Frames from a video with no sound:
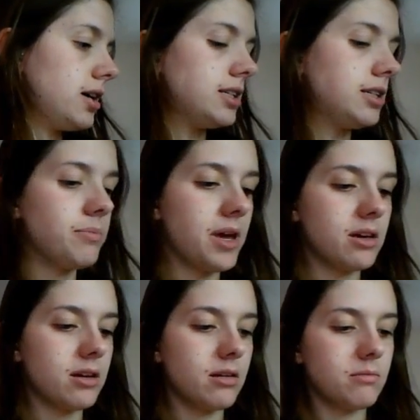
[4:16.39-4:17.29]
I did
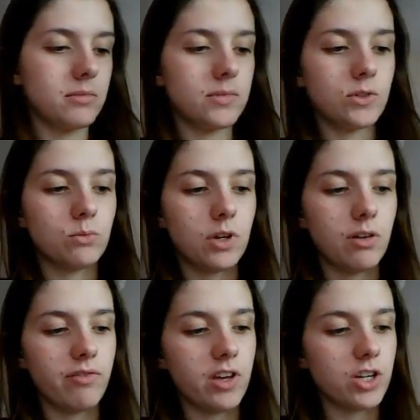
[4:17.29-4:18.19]
make some
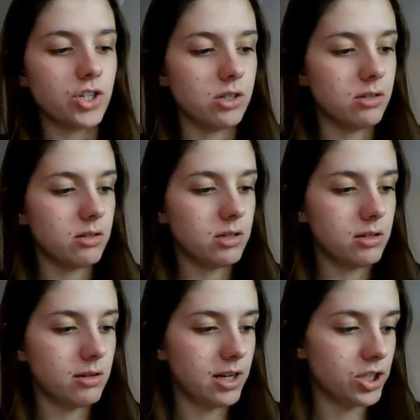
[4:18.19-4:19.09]
conversions
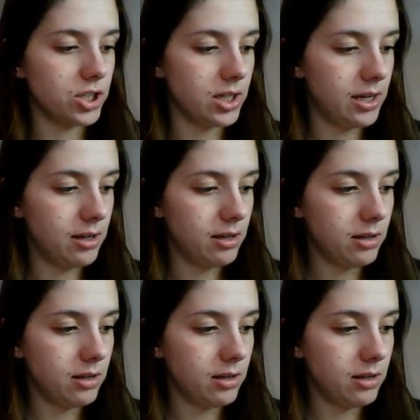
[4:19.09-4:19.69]
actually,